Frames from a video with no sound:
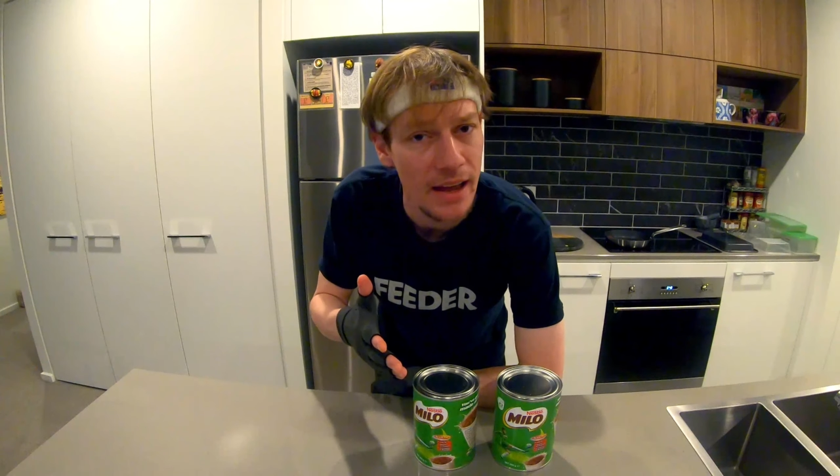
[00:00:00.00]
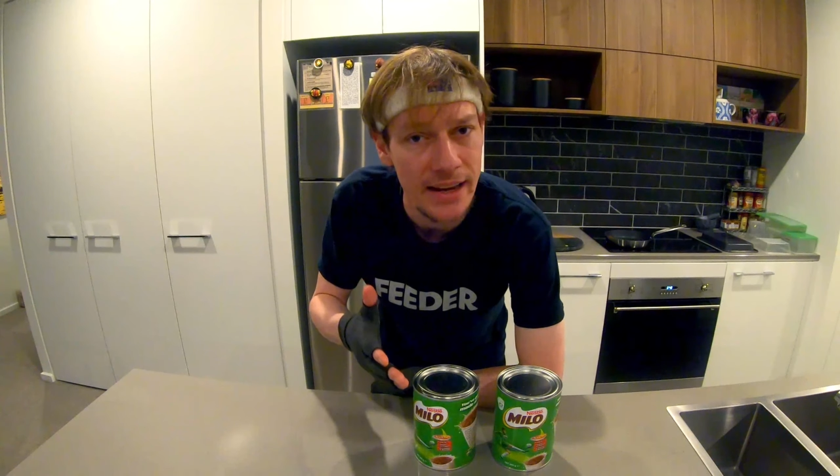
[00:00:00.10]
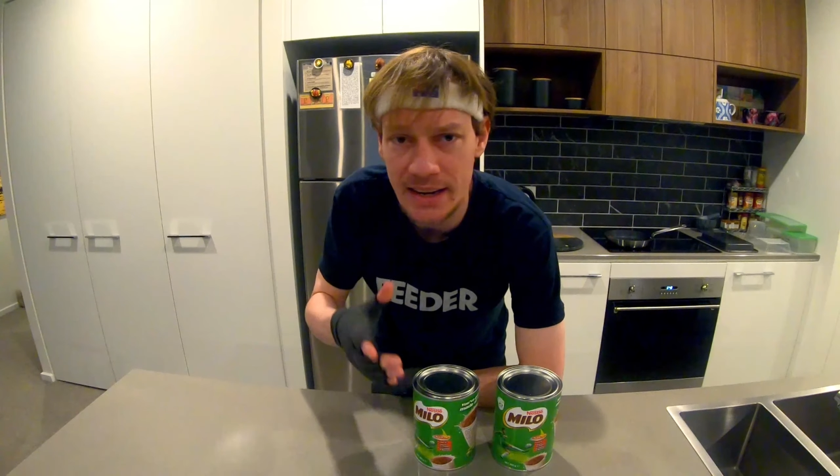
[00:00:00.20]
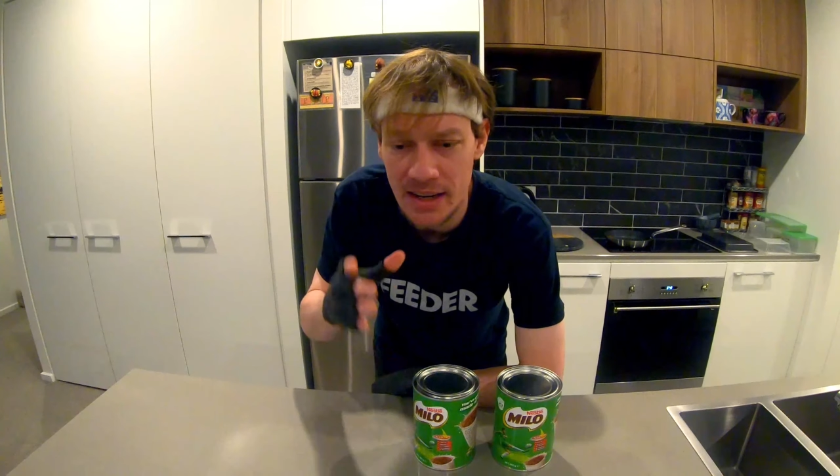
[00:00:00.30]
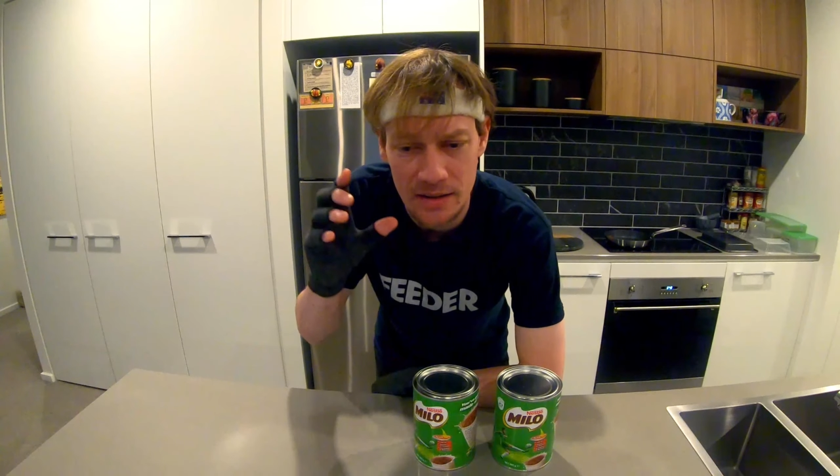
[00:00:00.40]

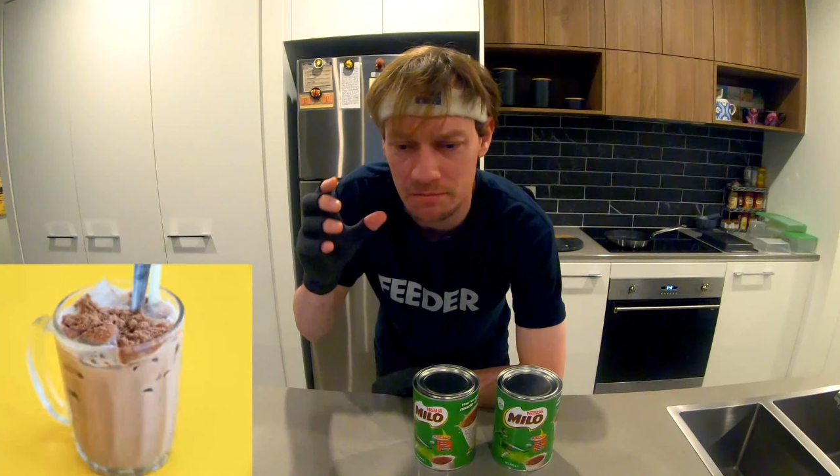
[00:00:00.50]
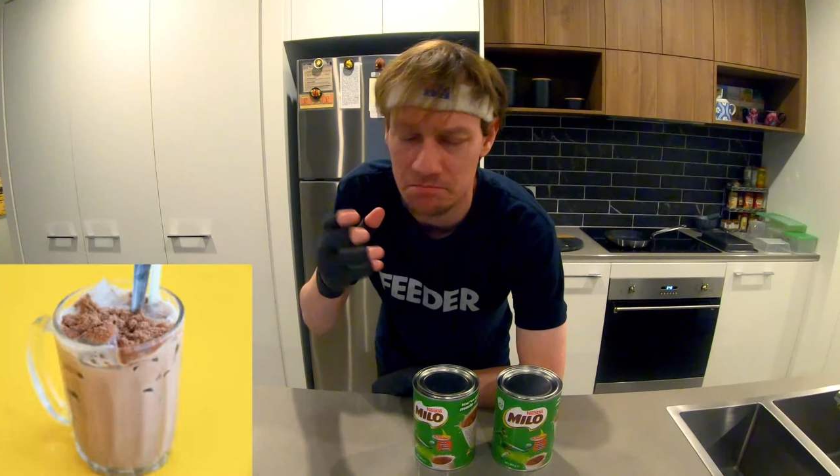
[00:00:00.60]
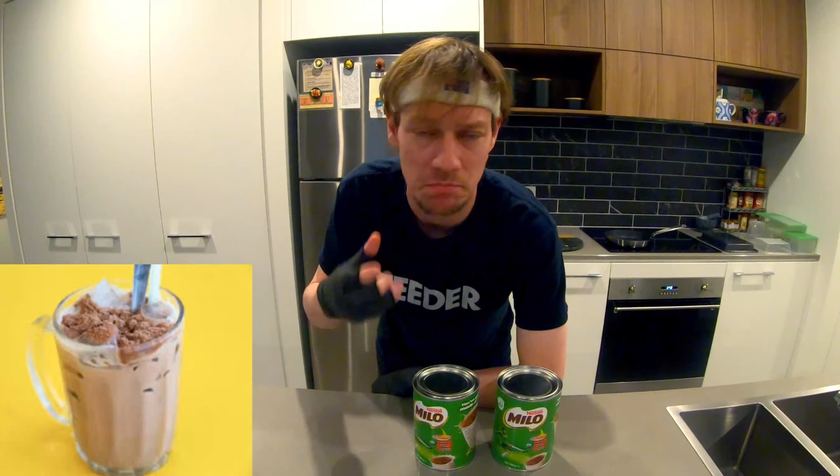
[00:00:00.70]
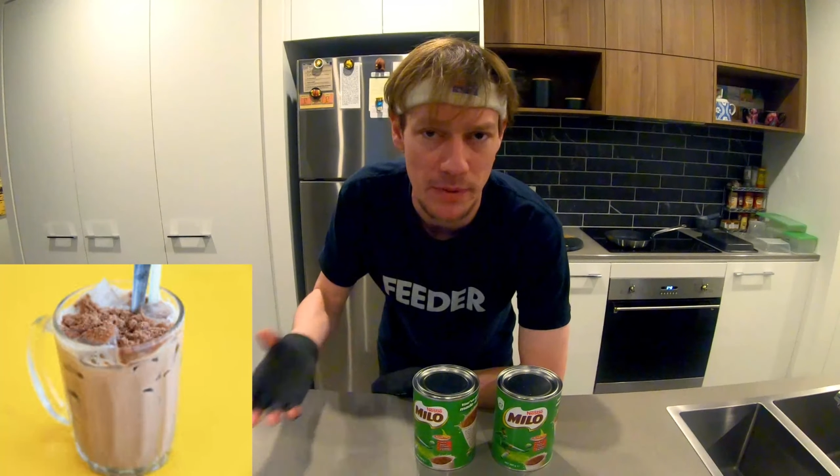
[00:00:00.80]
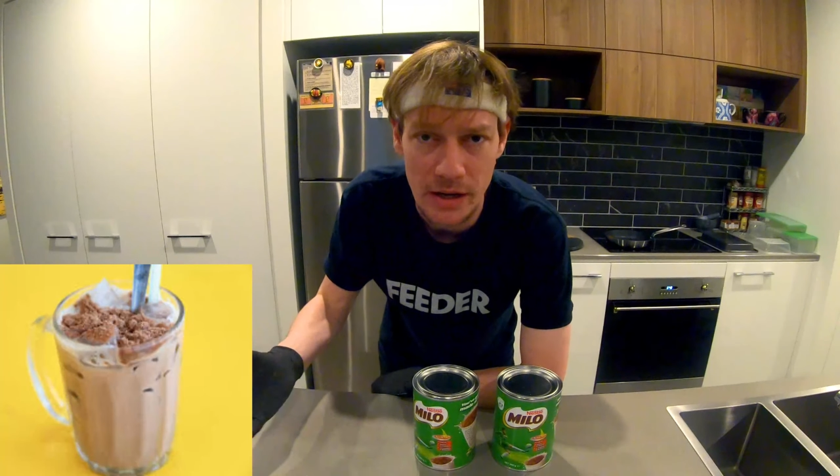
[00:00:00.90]
in
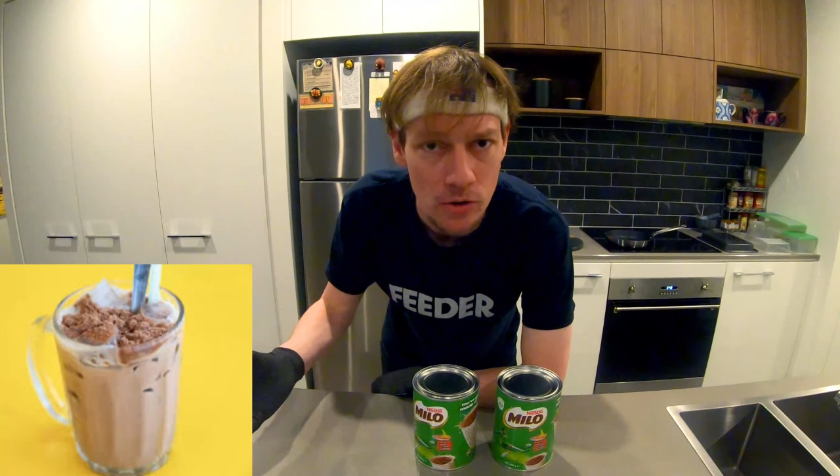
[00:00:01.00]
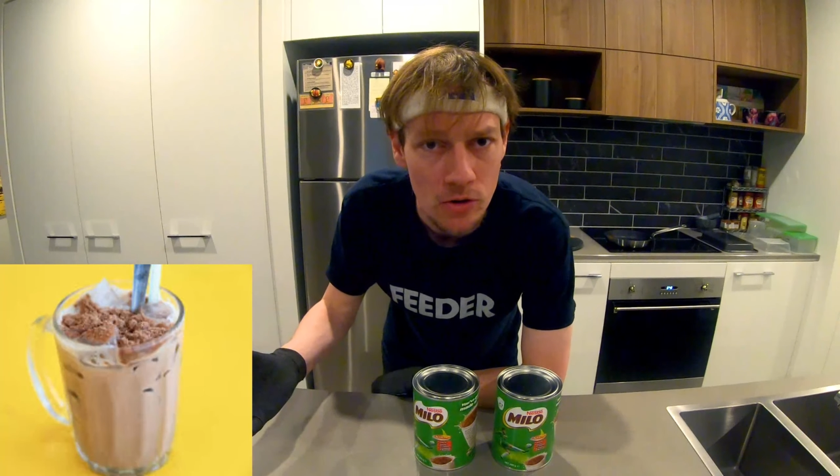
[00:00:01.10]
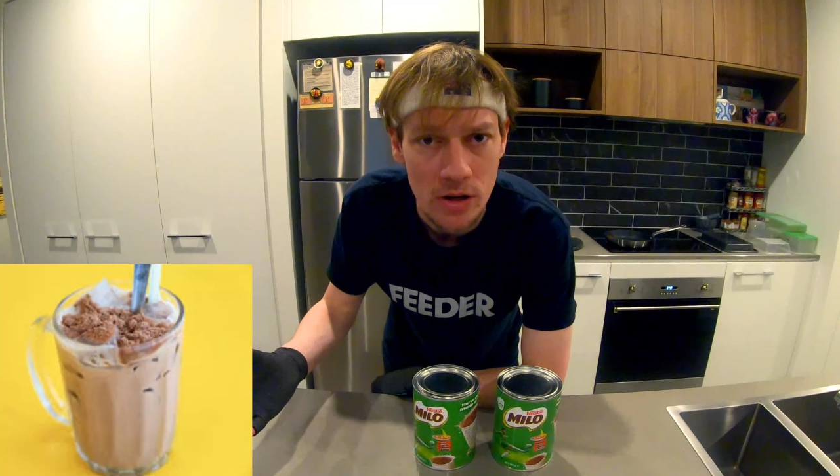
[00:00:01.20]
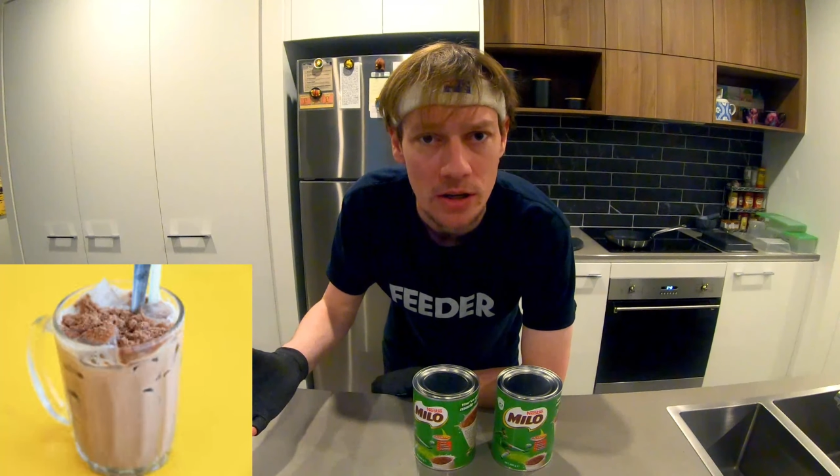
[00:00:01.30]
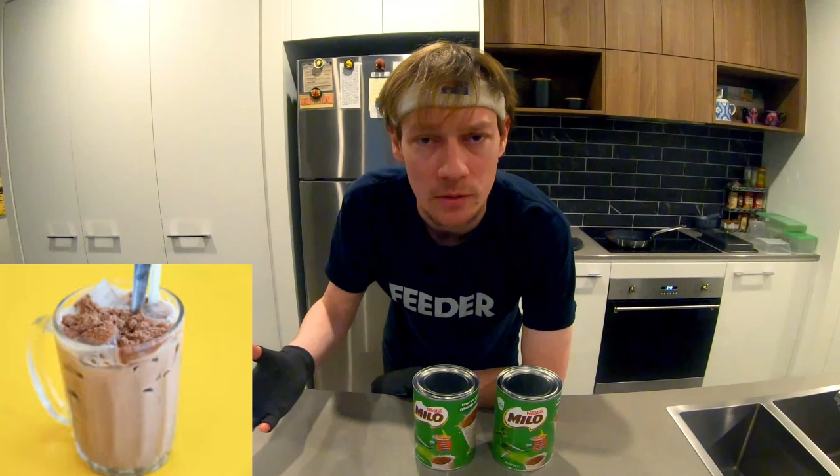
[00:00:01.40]

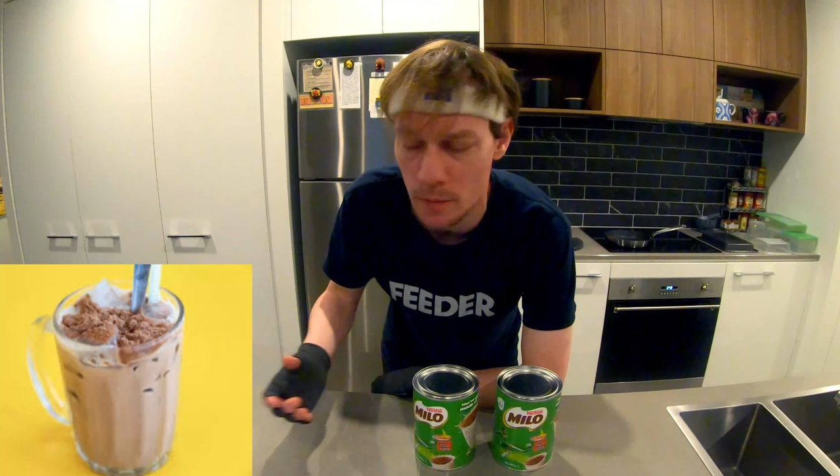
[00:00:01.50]
milk,